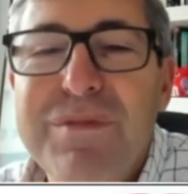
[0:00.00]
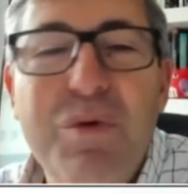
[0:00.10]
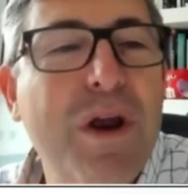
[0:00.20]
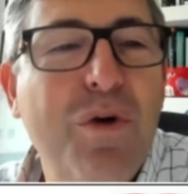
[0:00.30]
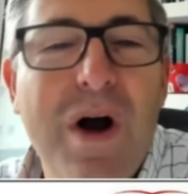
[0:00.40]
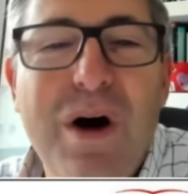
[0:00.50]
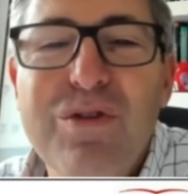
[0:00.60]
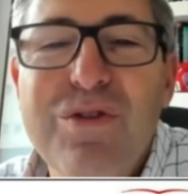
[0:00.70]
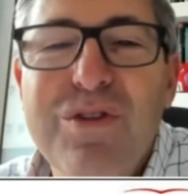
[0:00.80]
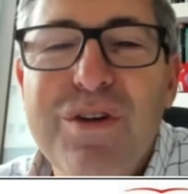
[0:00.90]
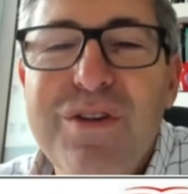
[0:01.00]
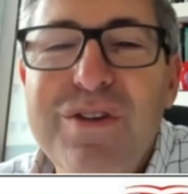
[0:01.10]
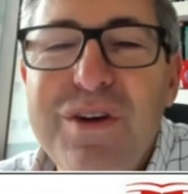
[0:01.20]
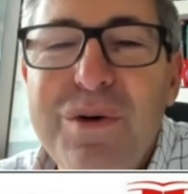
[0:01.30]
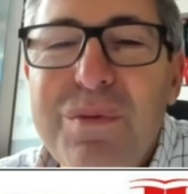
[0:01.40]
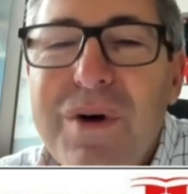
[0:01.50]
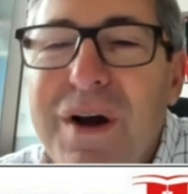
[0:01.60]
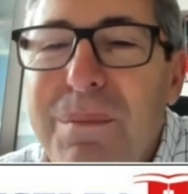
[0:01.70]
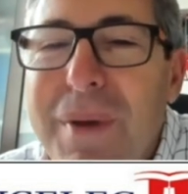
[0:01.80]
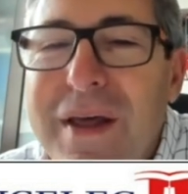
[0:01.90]
the way crowds deal
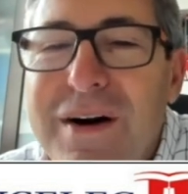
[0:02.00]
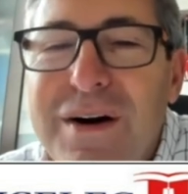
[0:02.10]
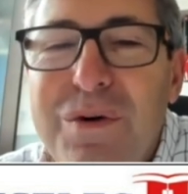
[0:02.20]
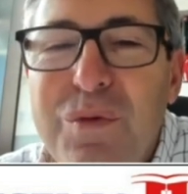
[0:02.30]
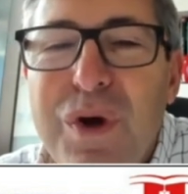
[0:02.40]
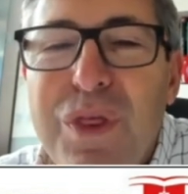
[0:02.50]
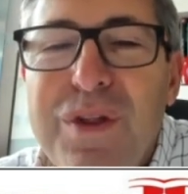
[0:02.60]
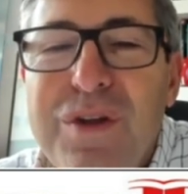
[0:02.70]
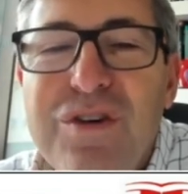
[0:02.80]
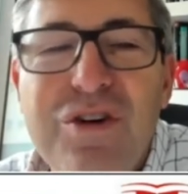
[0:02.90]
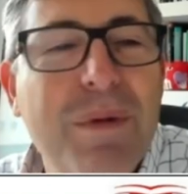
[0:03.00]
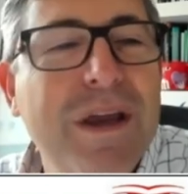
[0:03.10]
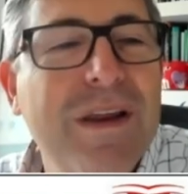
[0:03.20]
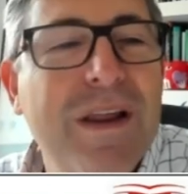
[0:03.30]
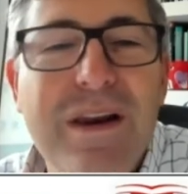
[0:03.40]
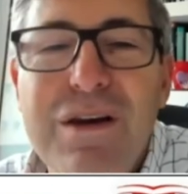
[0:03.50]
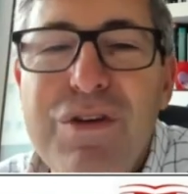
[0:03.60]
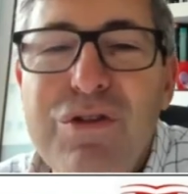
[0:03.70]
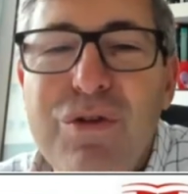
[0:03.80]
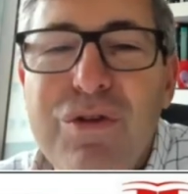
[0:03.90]
better with decision making than
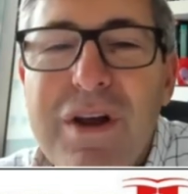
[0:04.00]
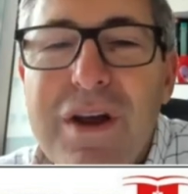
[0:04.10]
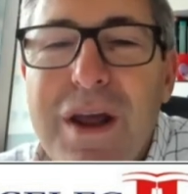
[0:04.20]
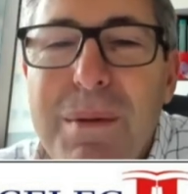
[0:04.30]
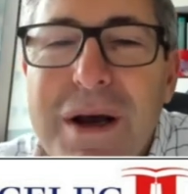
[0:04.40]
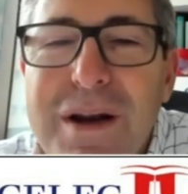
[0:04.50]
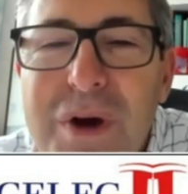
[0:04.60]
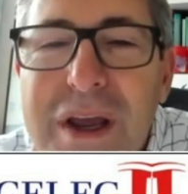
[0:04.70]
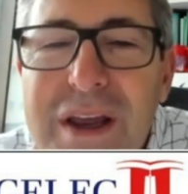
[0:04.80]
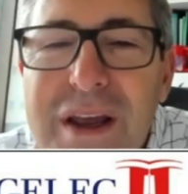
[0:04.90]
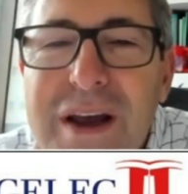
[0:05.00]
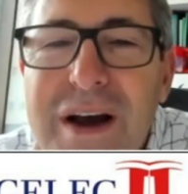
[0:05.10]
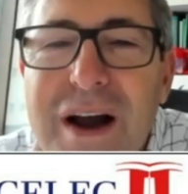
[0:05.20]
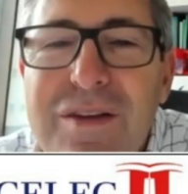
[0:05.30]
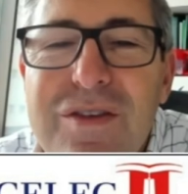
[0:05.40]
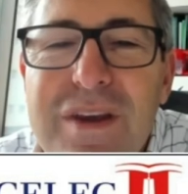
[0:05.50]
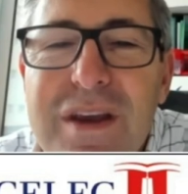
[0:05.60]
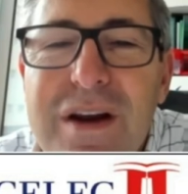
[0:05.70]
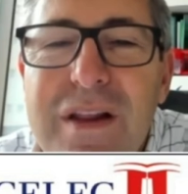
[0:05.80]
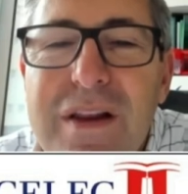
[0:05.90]
individuals. And by the way, I see
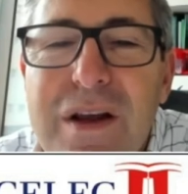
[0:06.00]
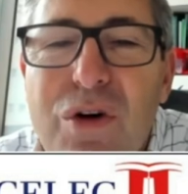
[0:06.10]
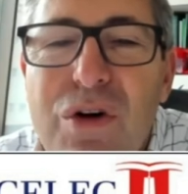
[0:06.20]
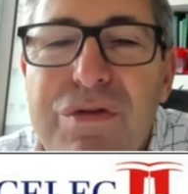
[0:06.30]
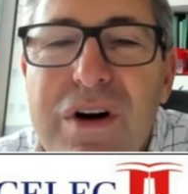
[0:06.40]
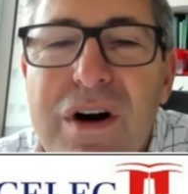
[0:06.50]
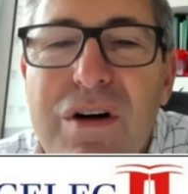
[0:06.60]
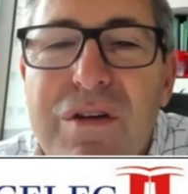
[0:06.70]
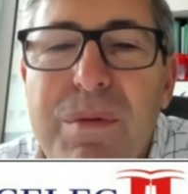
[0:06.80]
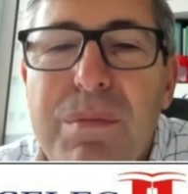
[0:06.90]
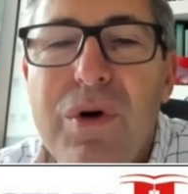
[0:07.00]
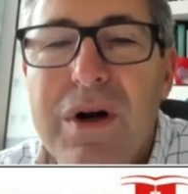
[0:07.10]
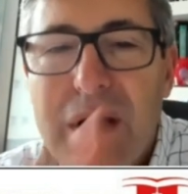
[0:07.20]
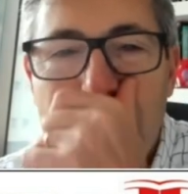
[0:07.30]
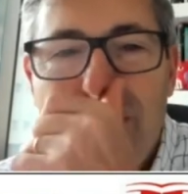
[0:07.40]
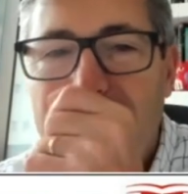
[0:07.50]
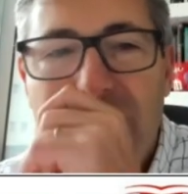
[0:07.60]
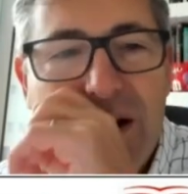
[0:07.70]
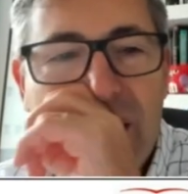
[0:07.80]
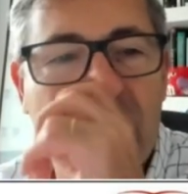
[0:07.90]
here that in the cover of the book, let me see if I
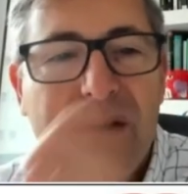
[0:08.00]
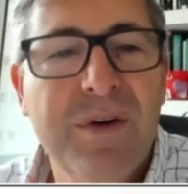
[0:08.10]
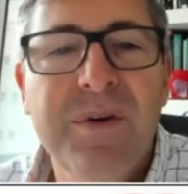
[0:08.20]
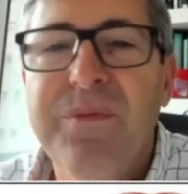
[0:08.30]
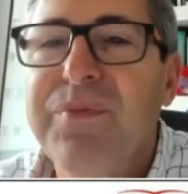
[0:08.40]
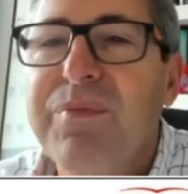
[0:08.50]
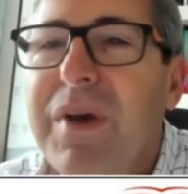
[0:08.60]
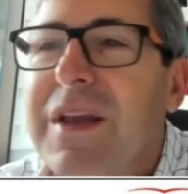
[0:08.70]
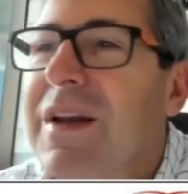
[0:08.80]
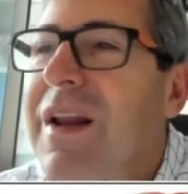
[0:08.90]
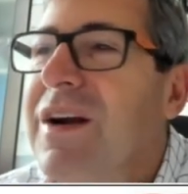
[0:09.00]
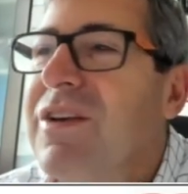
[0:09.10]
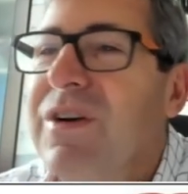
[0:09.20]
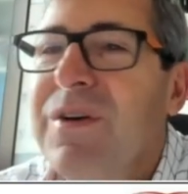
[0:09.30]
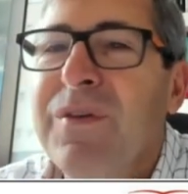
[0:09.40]
can make it larger.